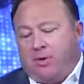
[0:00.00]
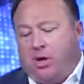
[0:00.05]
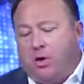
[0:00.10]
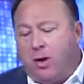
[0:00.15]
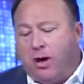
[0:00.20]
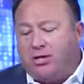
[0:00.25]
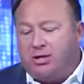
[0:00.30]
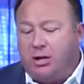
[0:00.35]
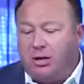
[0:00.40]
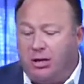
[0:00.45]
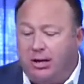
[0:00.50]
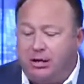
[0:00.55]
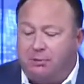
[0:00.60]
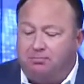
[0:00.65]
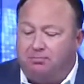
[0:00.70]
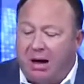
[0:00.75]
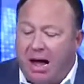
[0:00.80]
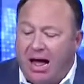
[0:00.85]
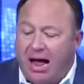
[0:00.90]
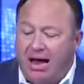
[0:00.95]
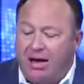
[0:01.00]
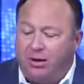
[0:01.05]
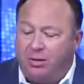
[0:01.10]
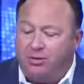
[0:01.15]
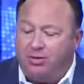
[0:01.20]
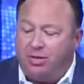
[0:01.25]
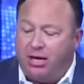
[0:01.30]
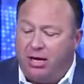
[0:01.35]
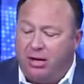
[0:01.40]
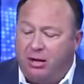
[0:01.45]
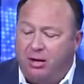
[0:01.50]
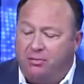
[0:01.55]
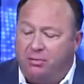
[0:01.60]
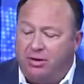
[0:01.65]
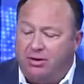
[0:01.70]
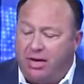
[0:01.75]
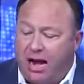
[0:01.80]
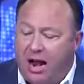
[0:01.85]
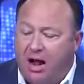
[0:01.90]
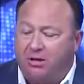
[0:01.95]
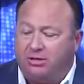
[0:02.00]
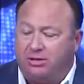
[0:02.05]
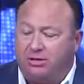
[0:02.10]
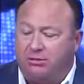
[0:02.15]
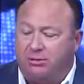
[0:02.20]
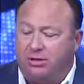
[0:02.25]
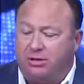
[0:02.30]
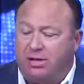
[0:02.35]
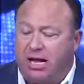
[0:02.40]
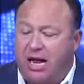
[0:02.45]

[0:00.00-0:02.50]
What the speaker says: U.S. elites buying New Zealand redoubts to